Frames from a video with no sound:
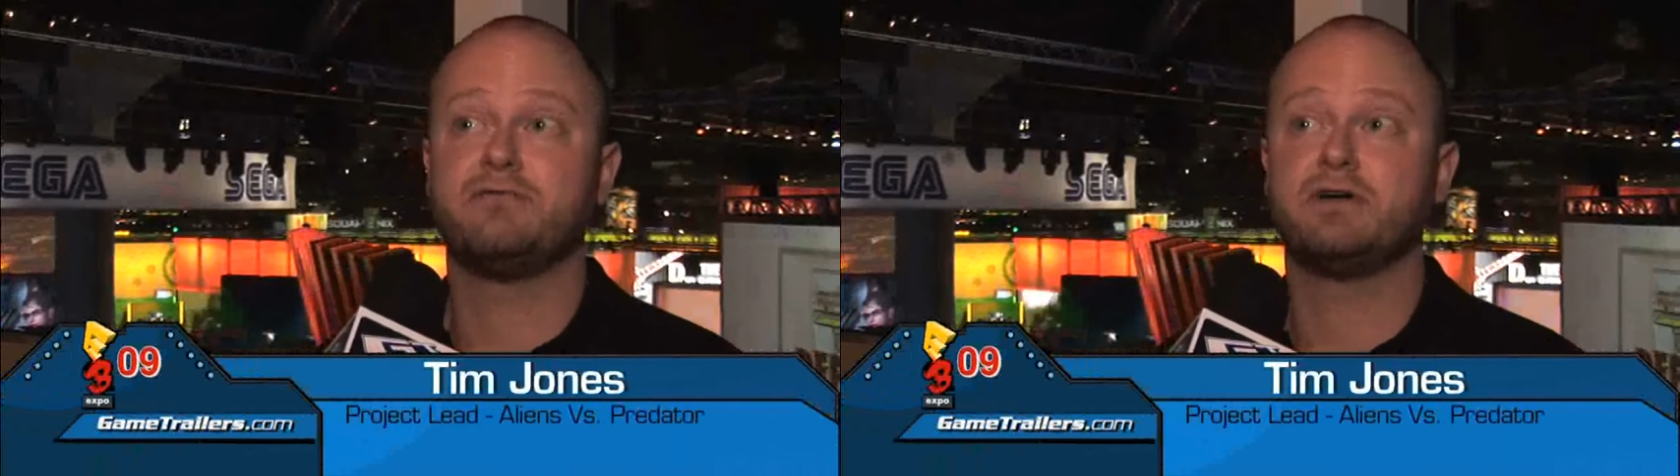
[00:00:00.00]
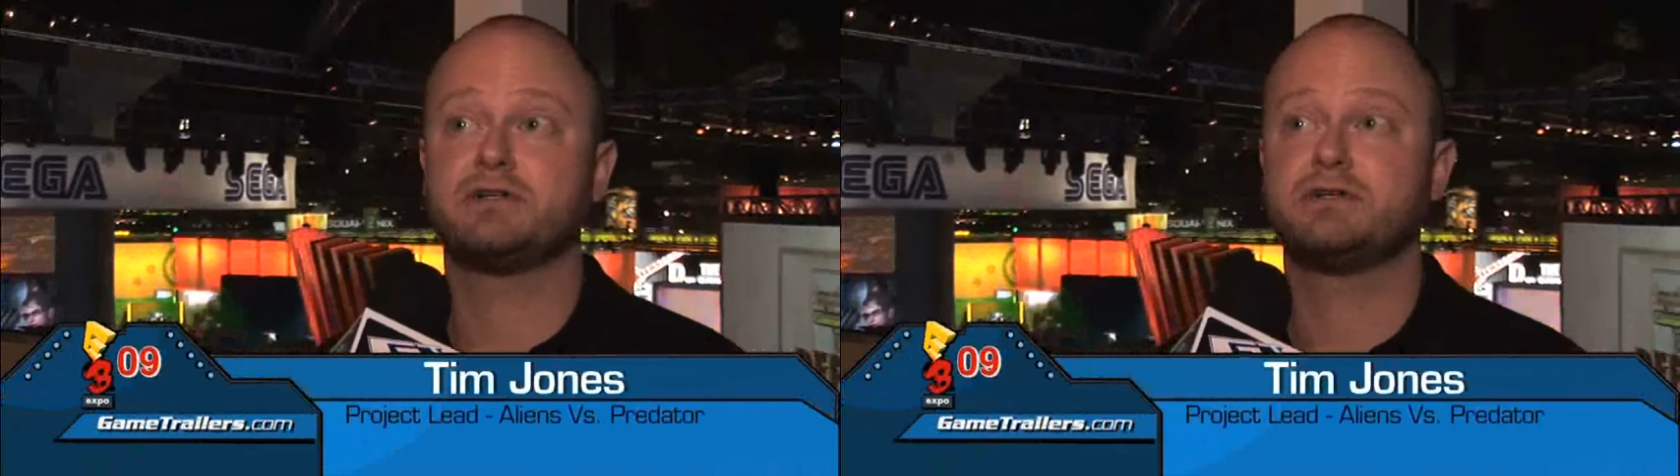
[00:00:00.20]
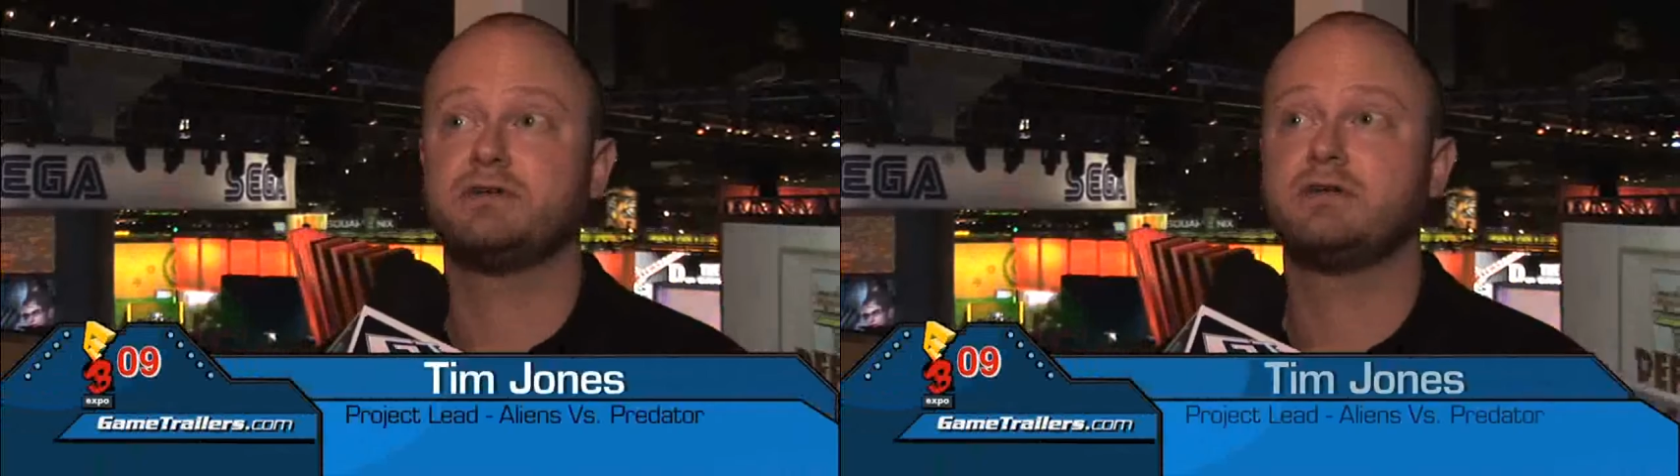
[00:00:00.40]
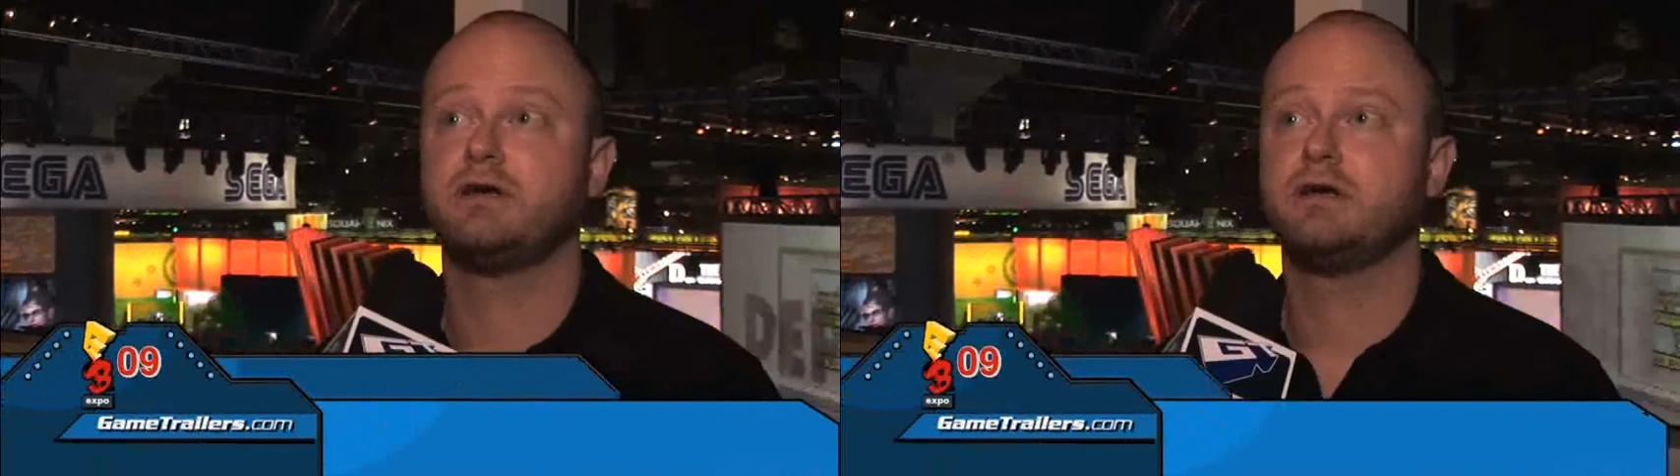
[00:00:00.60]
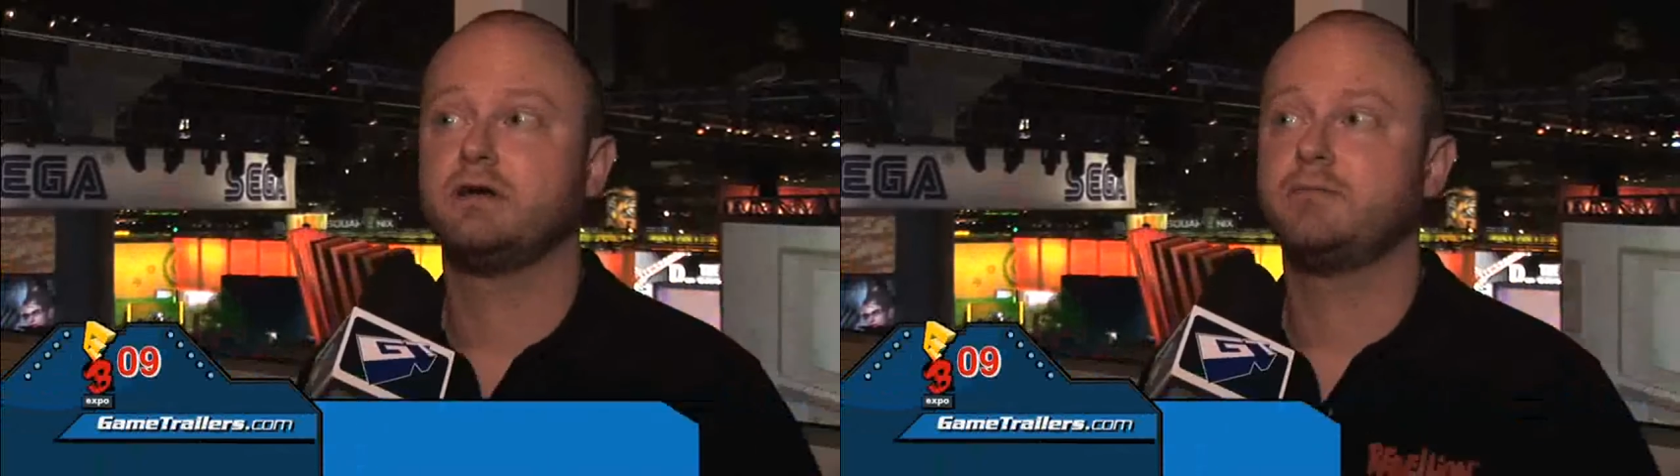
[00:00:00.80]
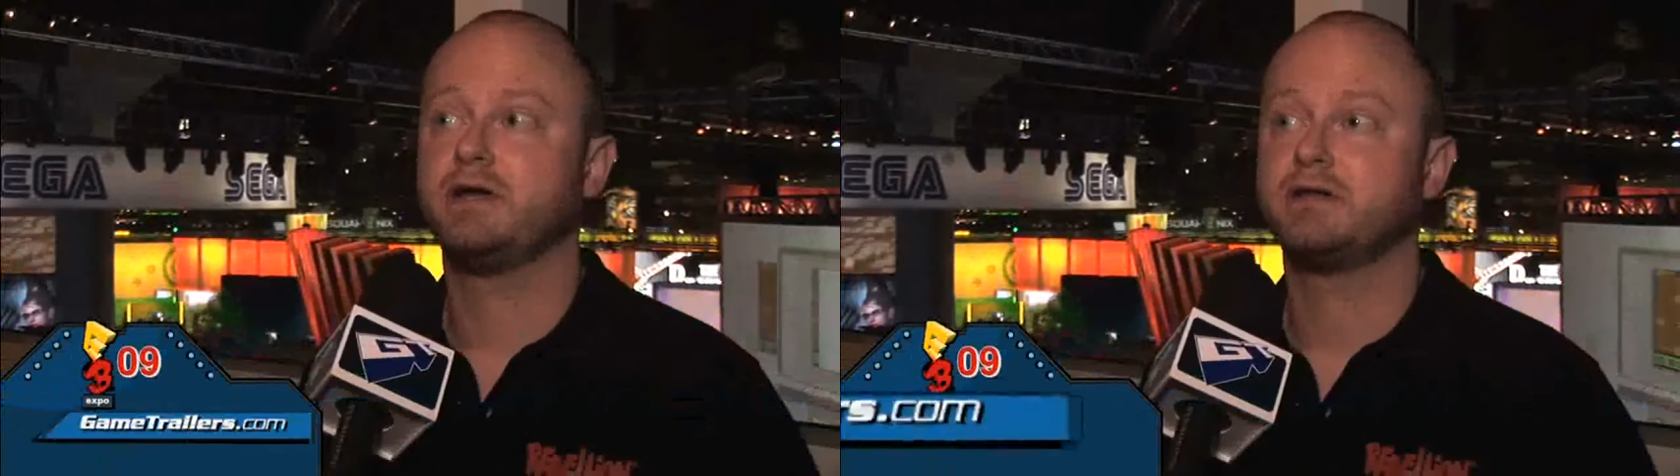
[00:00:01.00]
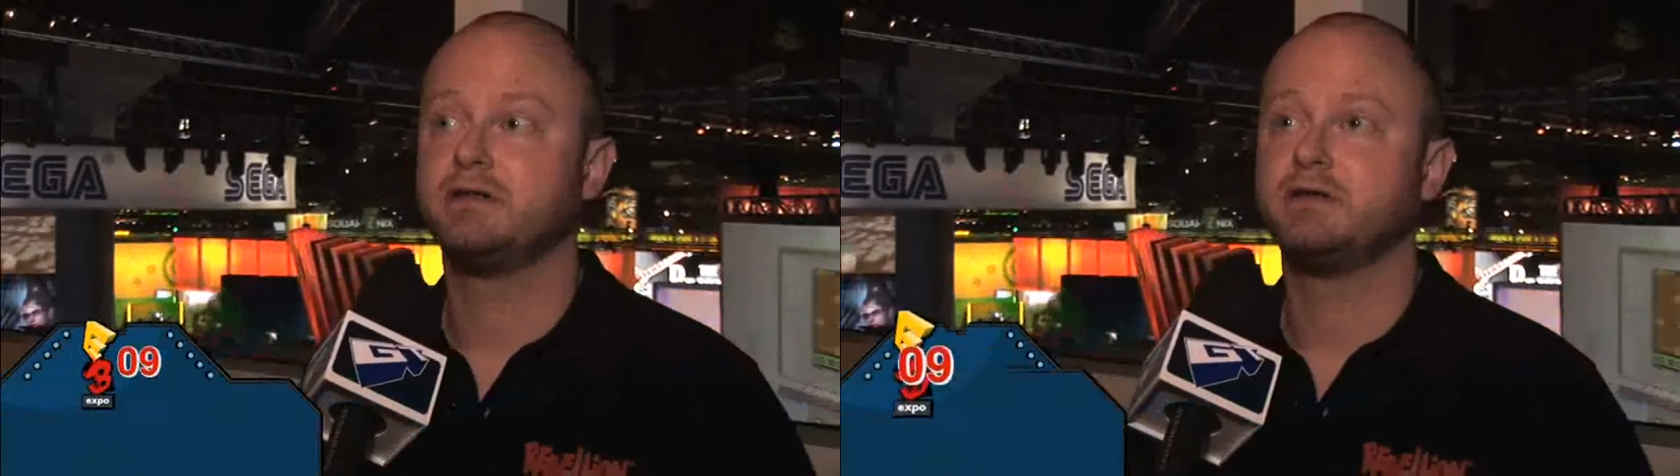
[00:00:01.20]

version back in